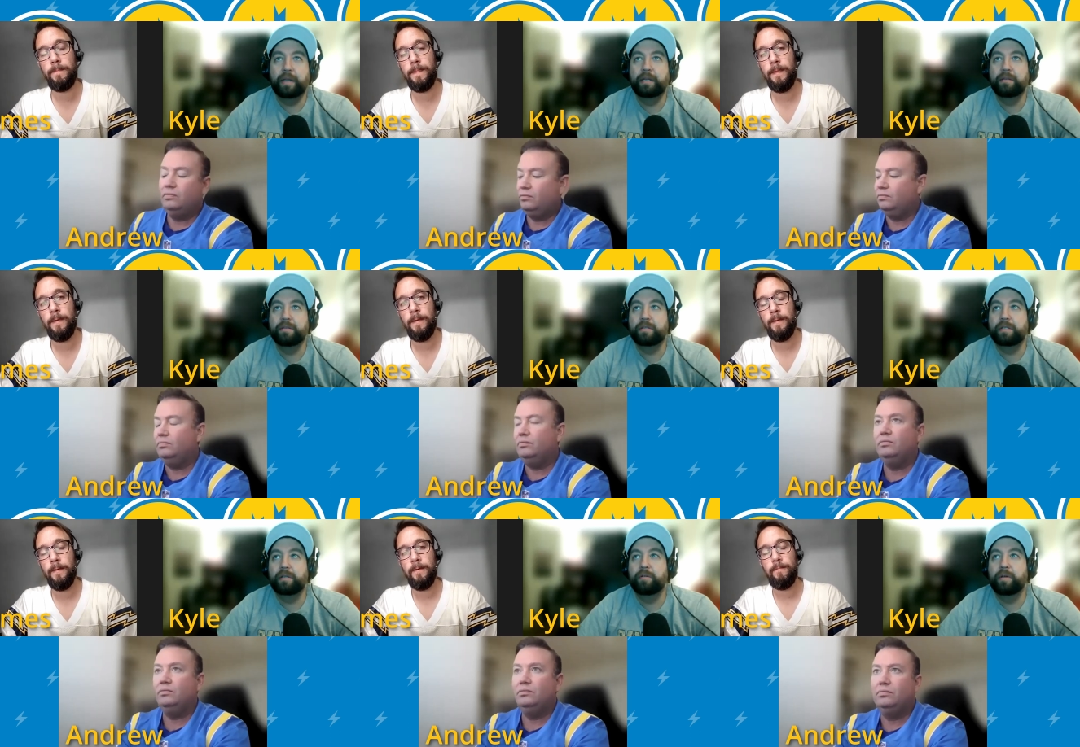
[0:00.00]
Speaker 1: and,
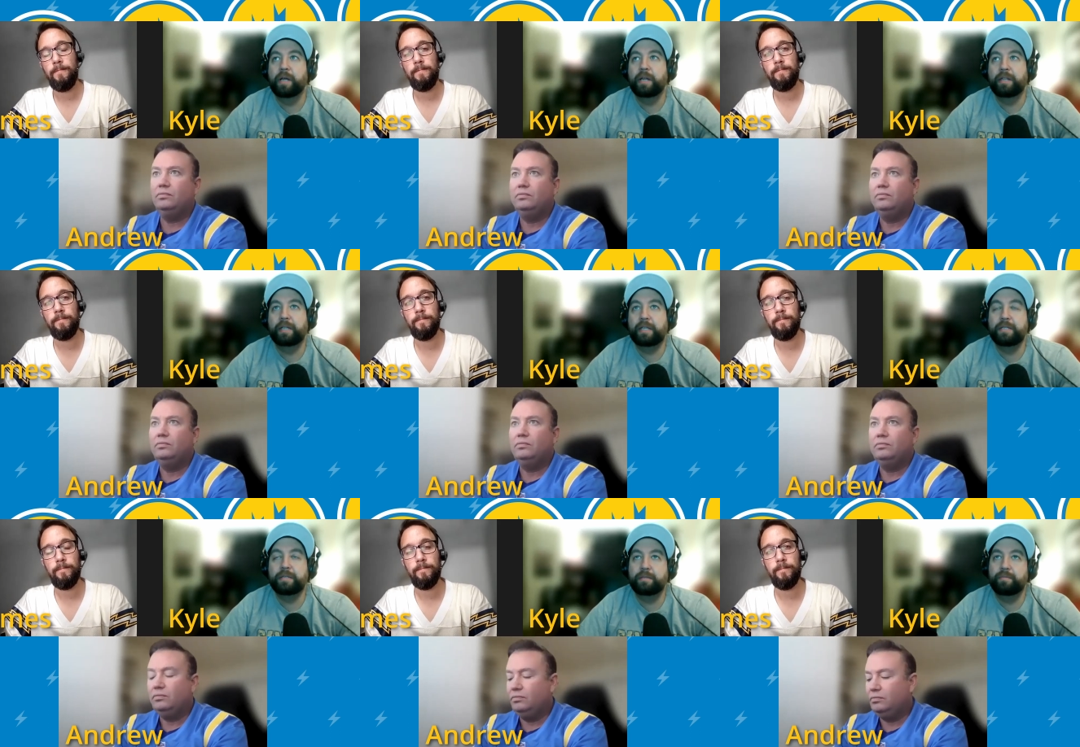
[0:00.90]
you know, and I think
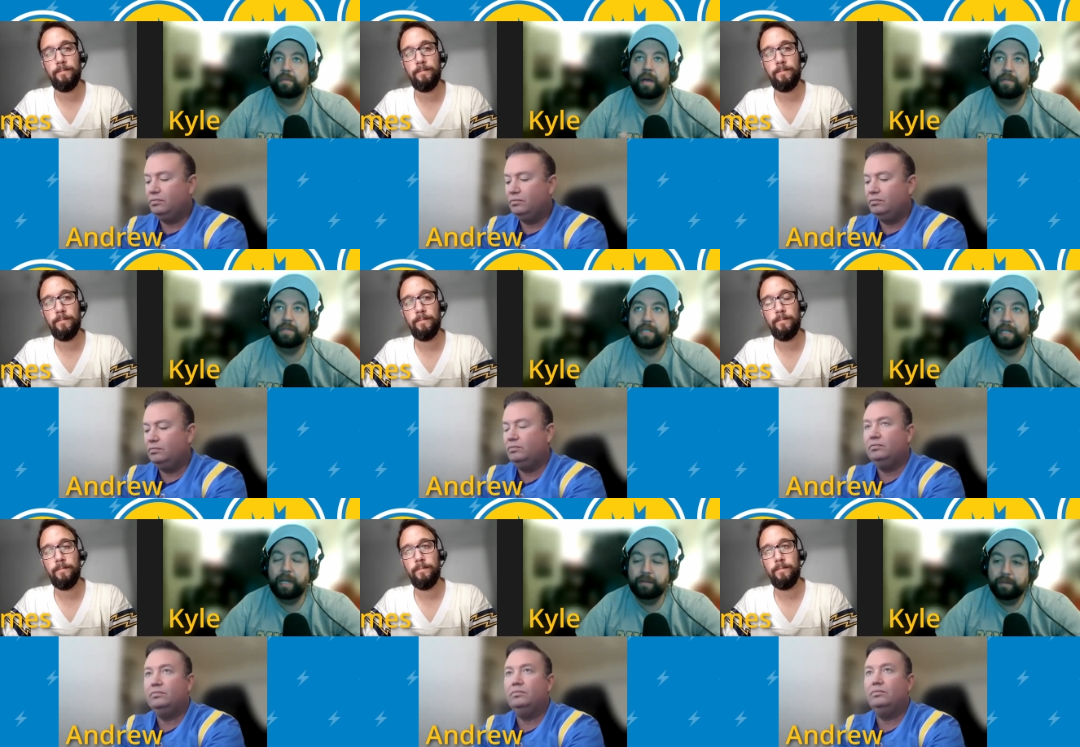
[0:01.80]
he's
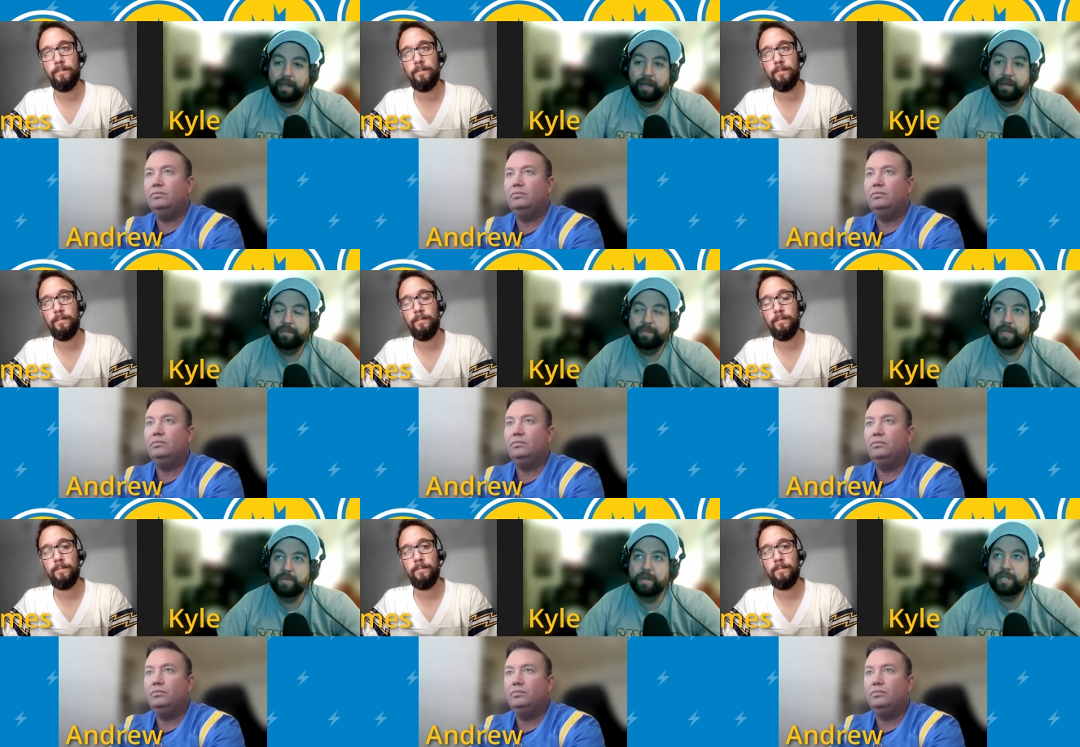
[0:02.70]
obviously I, I
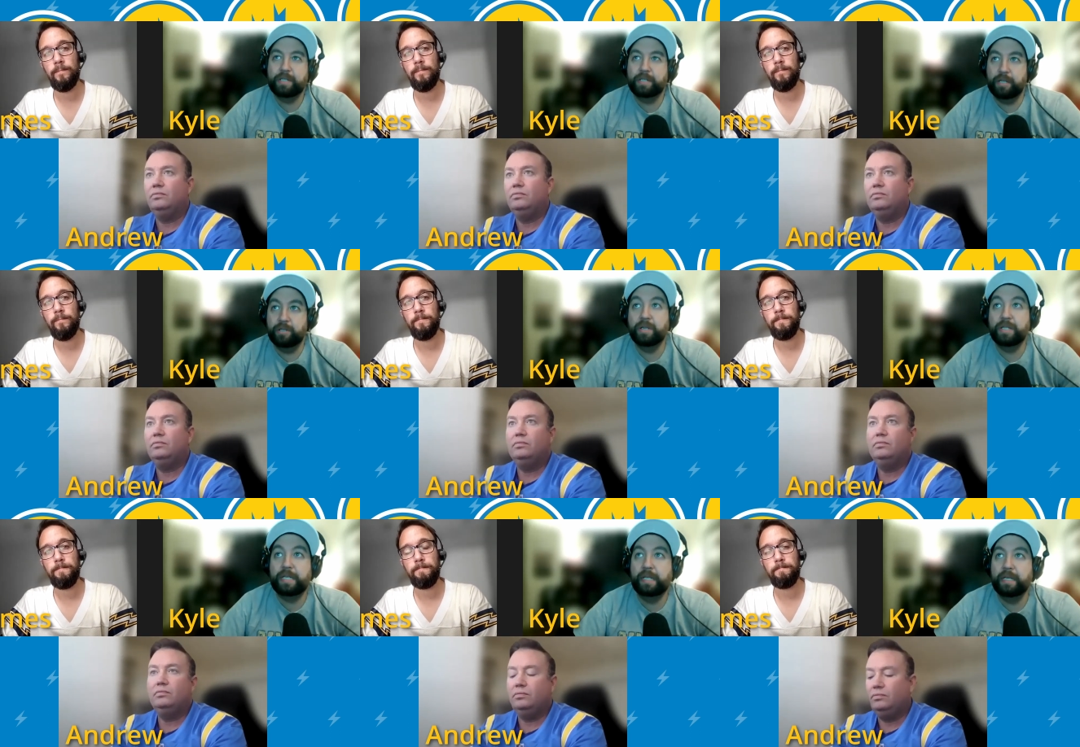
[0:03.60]
as much as as good
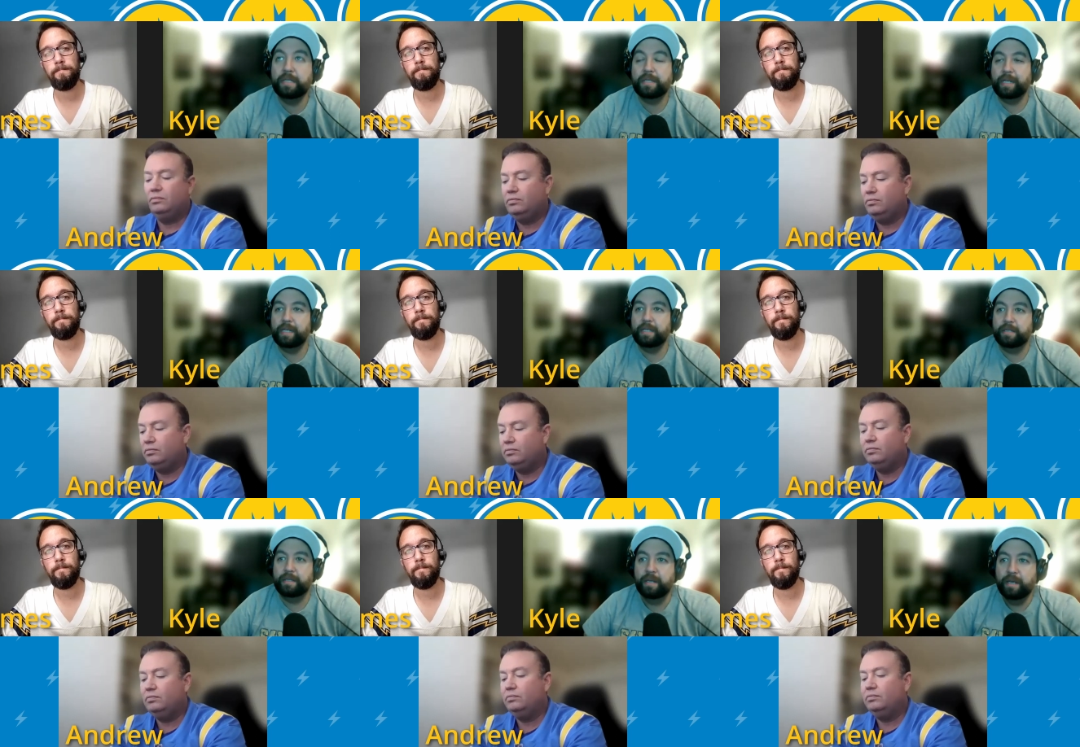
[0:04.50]
as he is,
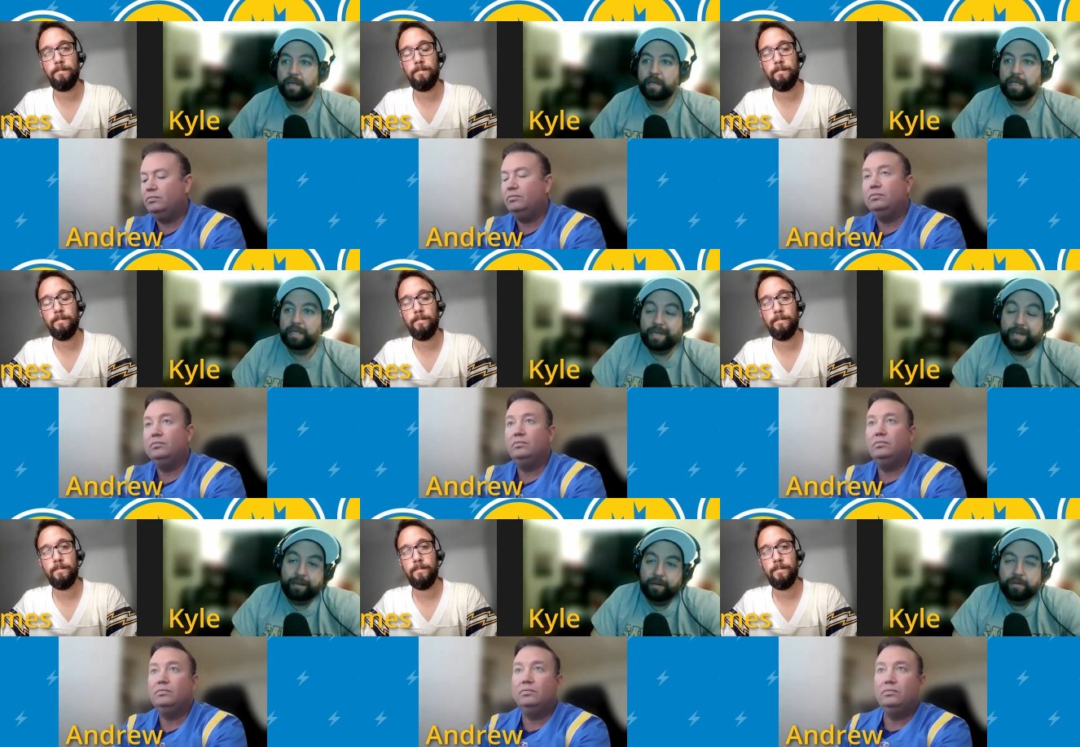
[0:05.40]
he's he's got
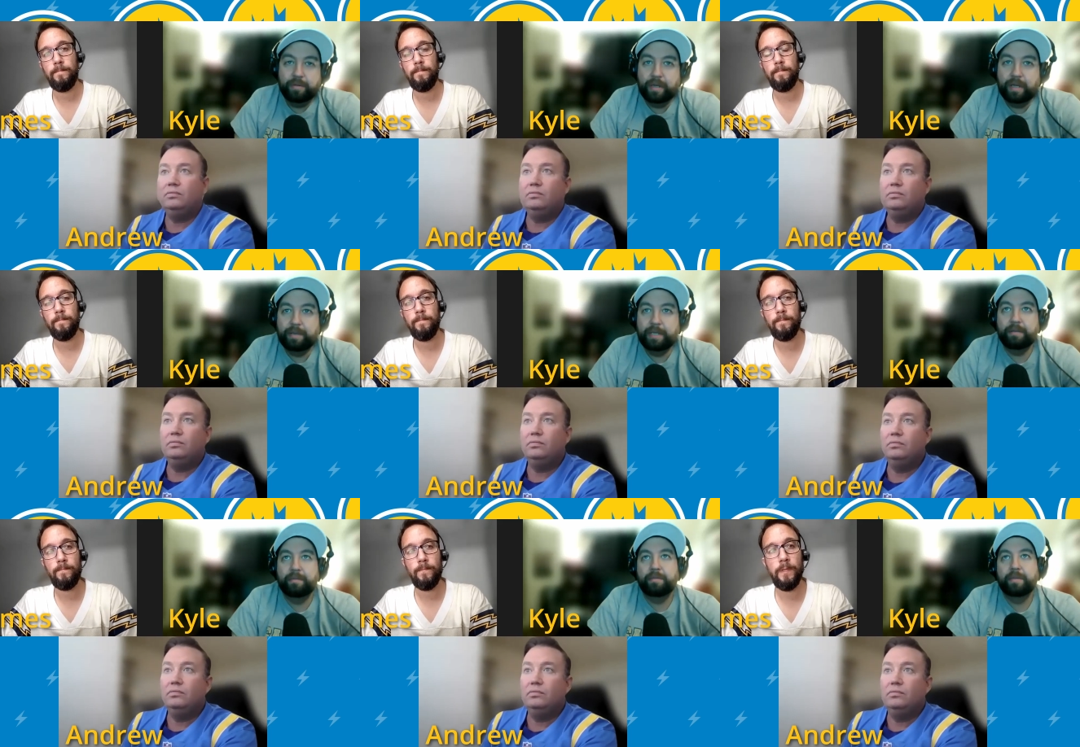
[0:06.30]
to go. I
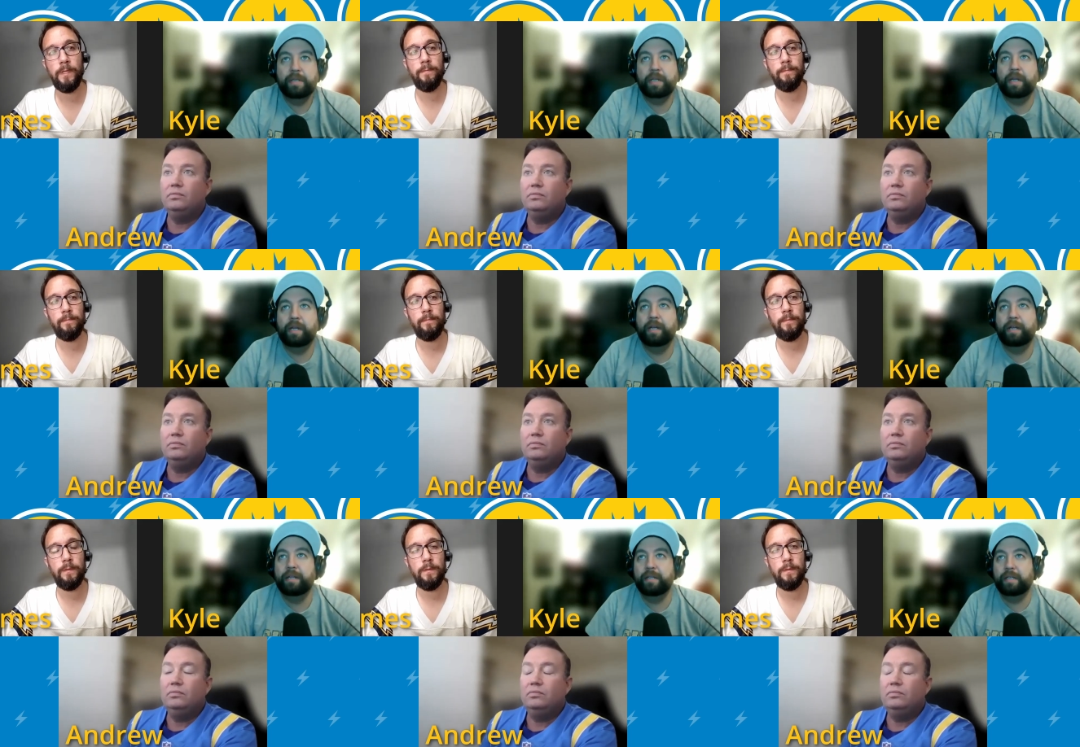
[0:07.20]
mean, yep.
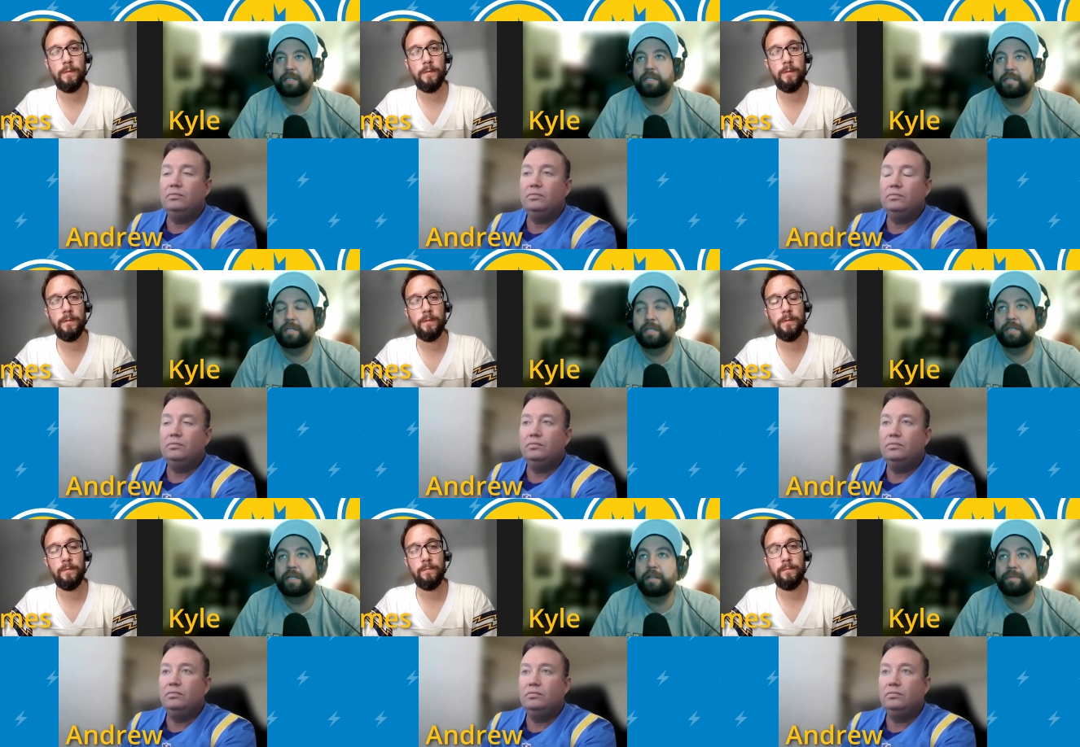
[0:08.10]
I, I think cause he's
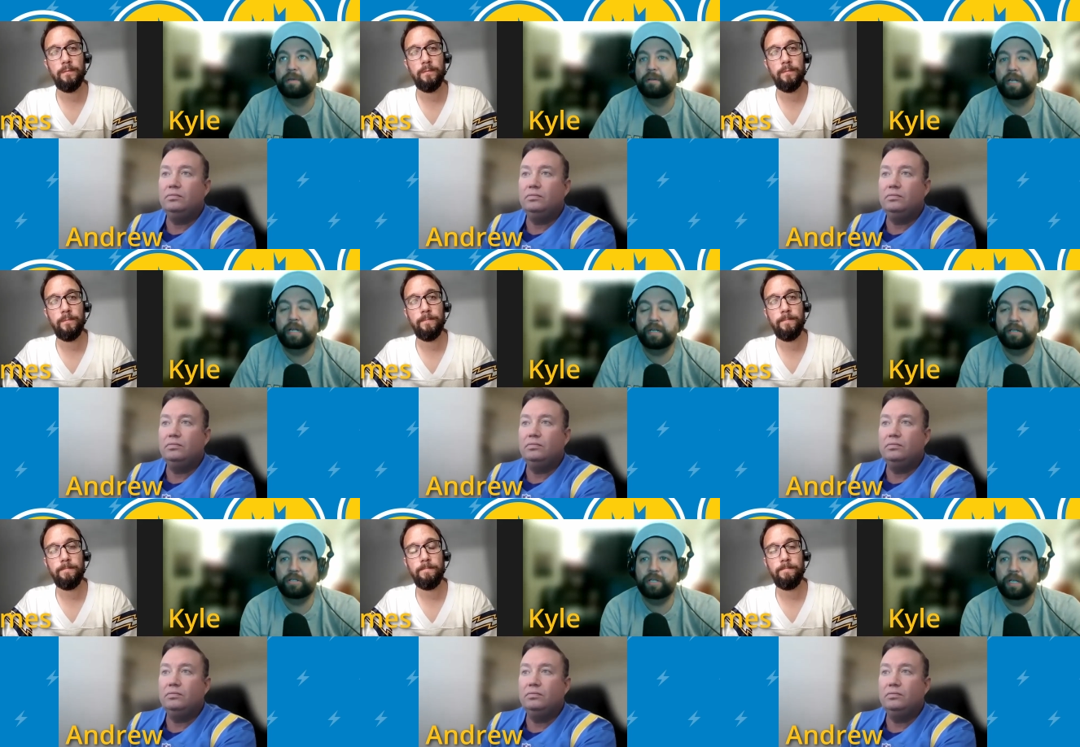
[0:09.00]
he's getting up there in age